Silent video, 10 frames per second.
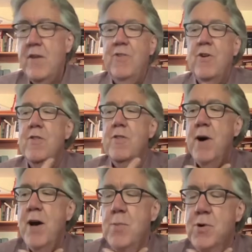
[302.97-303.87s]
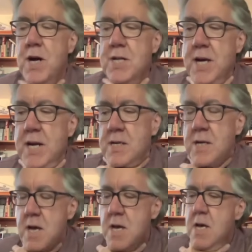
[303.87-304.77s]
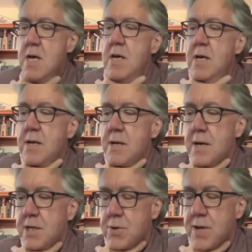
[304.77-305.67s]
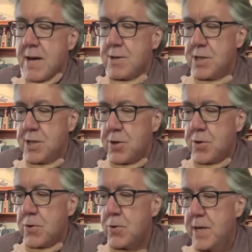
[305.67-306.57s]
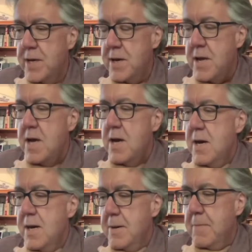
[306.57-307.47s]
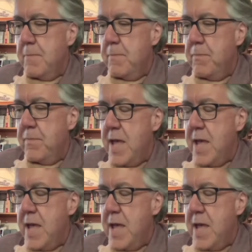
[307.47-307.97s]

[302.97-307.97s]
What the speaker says: I started the bio project in 2002, um,